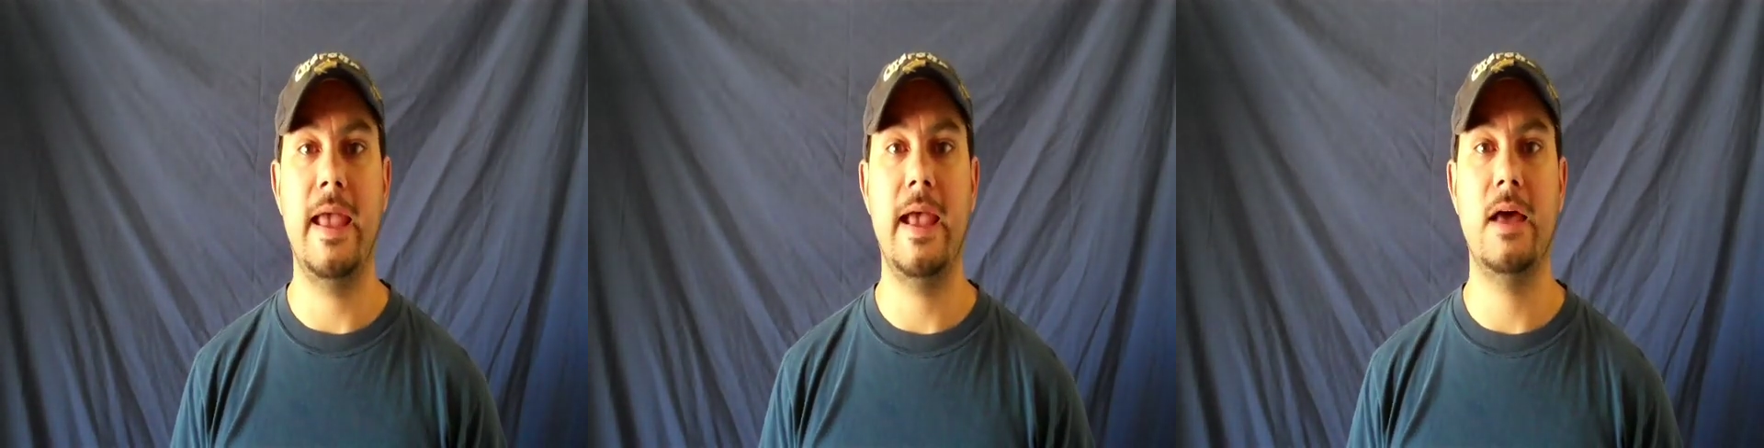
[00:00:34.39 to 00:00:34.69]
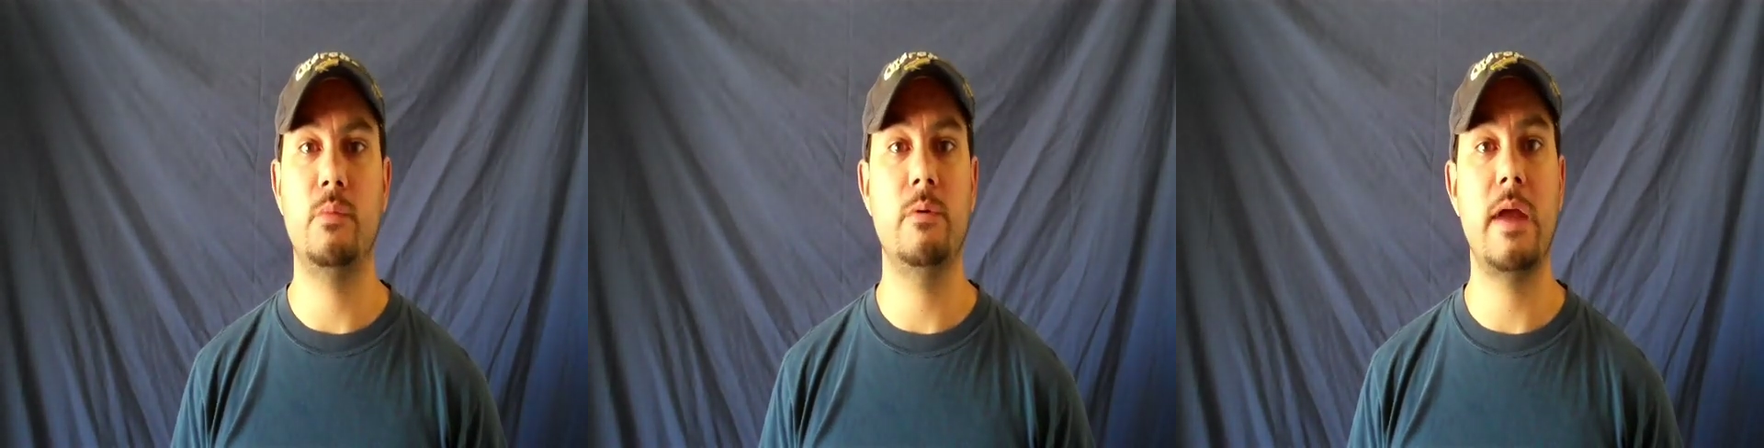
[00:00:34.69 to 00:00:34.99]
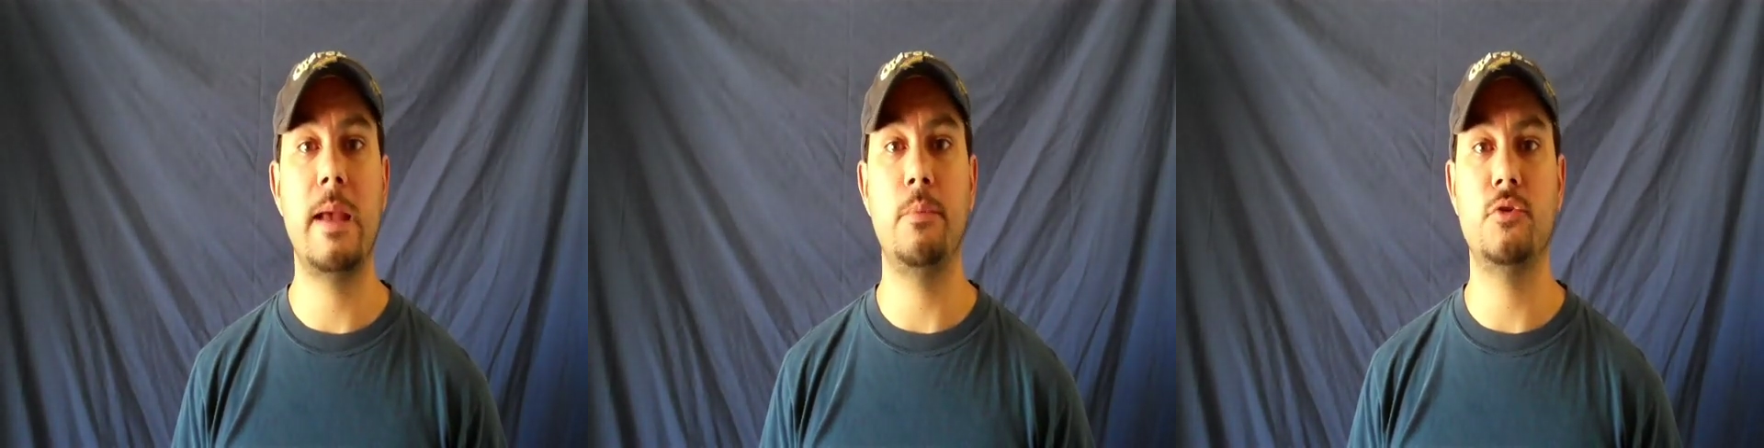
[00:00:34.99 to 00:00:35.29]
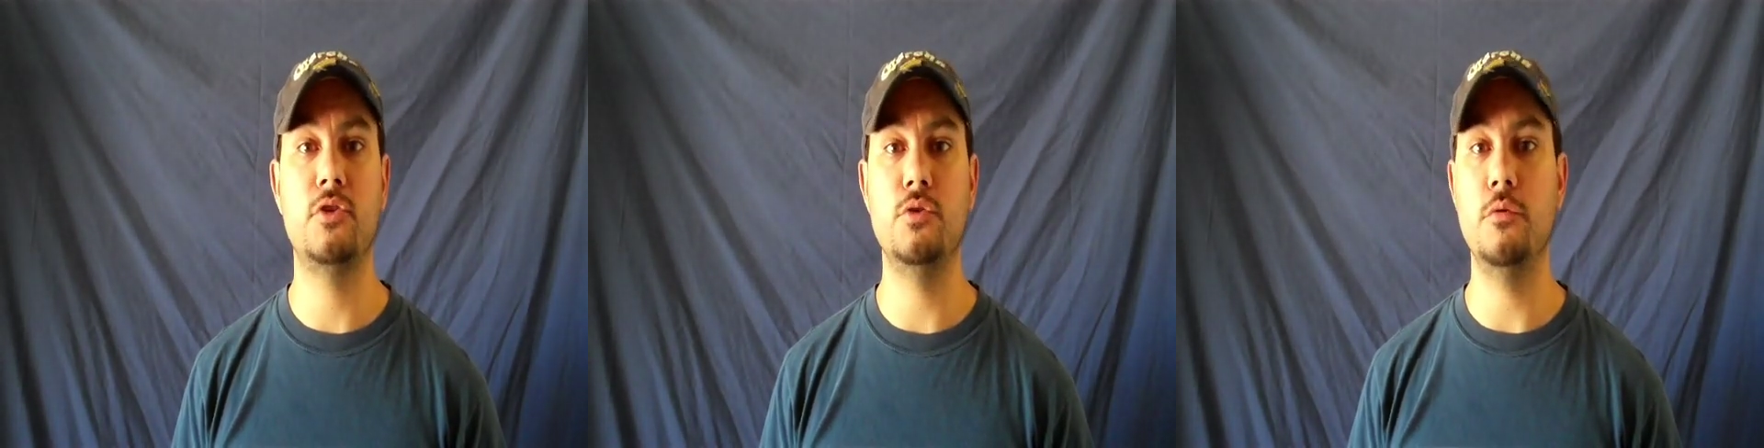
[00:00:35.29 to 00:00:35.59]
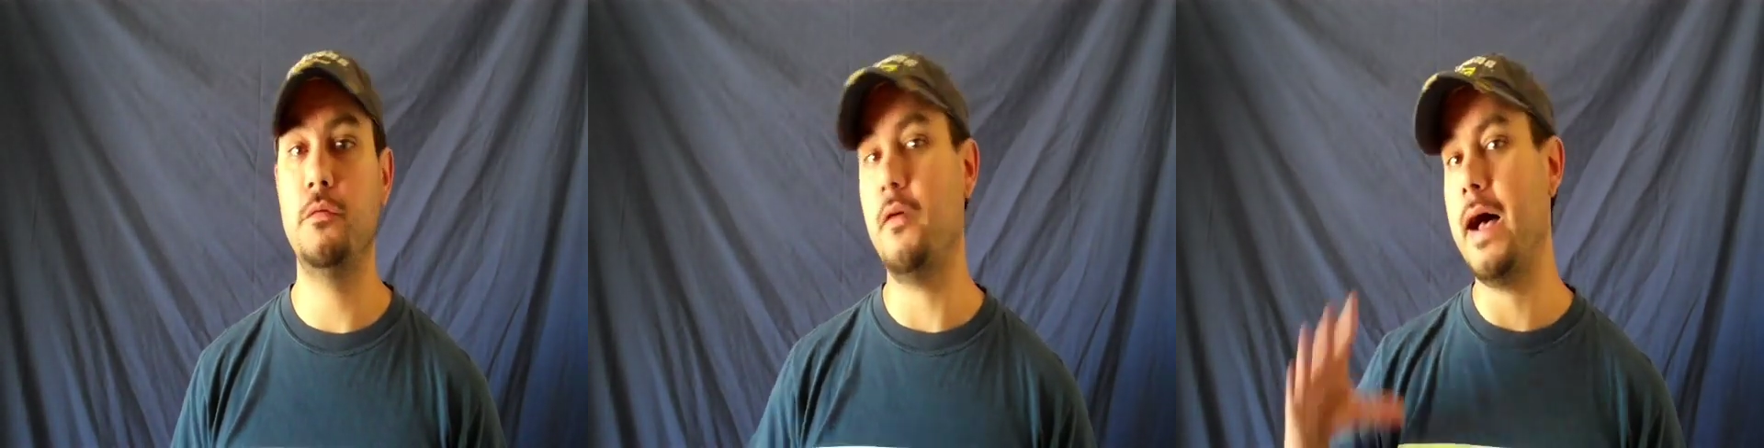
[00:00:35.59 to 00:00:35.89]
and we were able
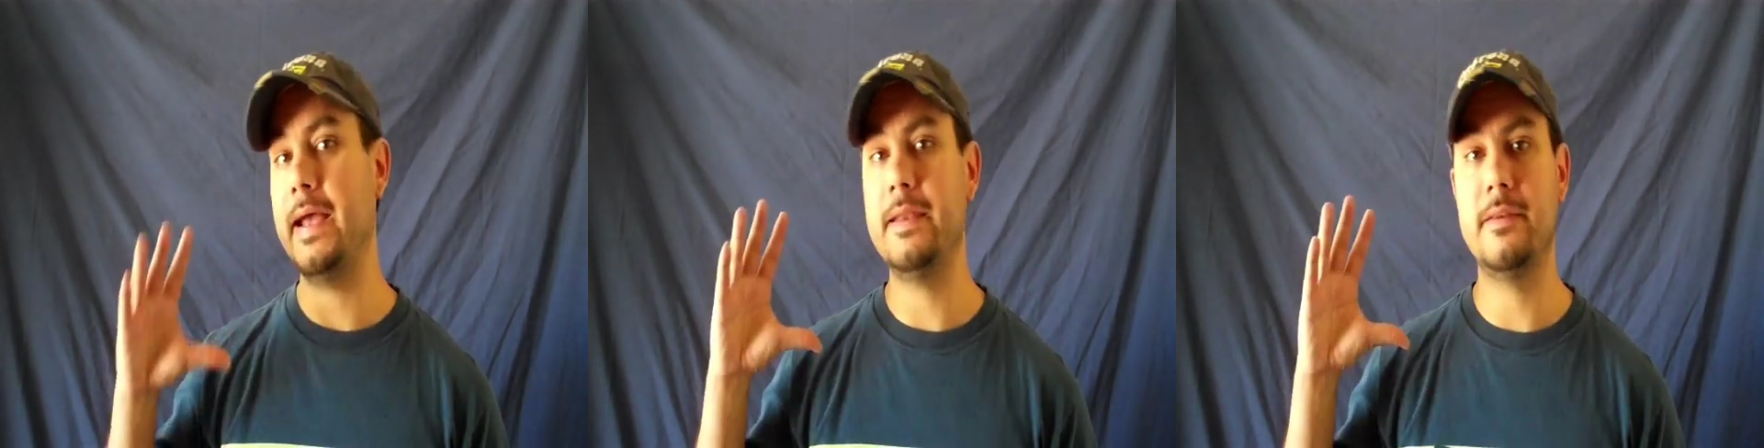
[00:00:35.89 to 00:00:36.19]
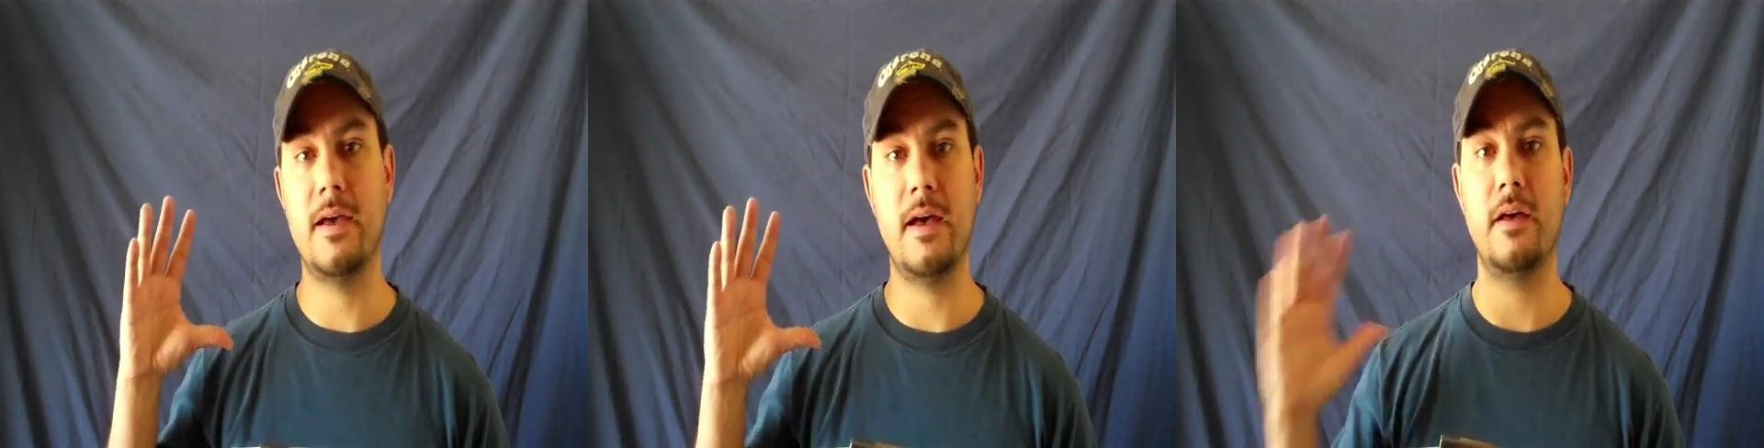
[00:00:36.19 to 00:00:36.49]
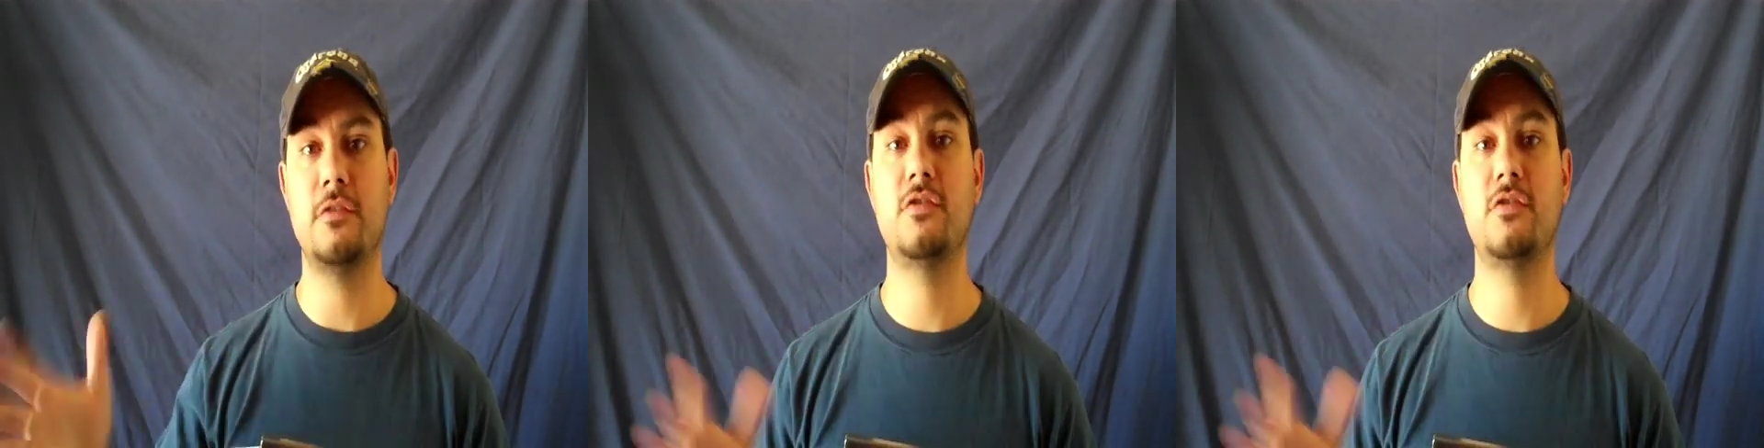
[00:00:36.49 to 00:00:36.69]
to find uh,